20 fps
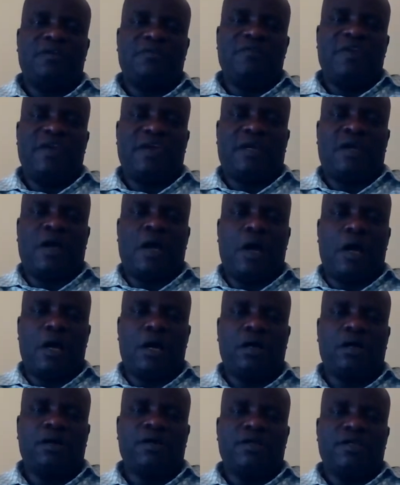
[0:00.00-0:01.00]
The
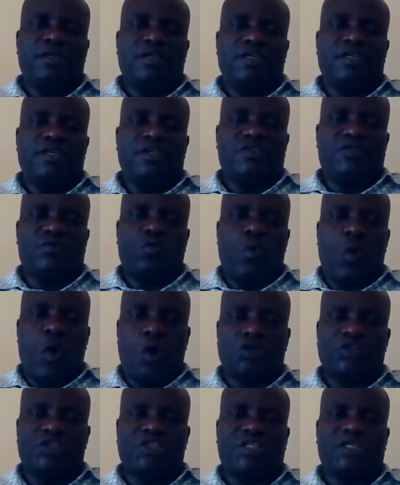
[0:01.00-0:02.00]
car is
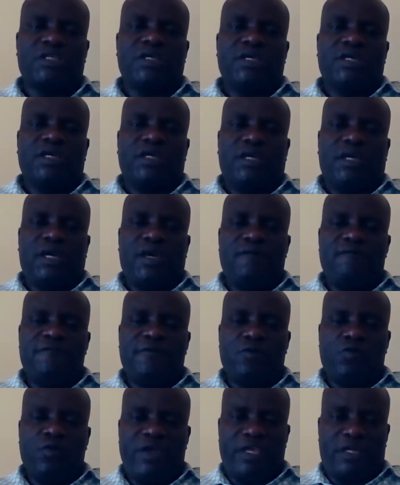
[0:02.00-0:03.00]
washed
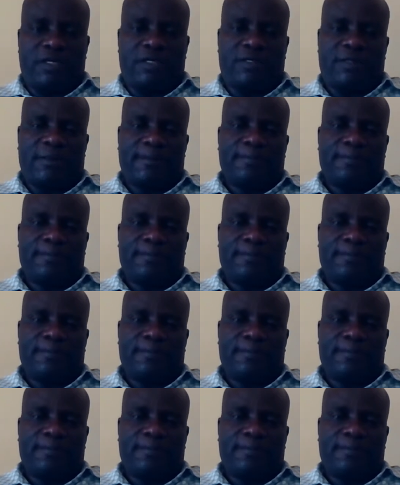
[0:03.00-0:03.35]
every week.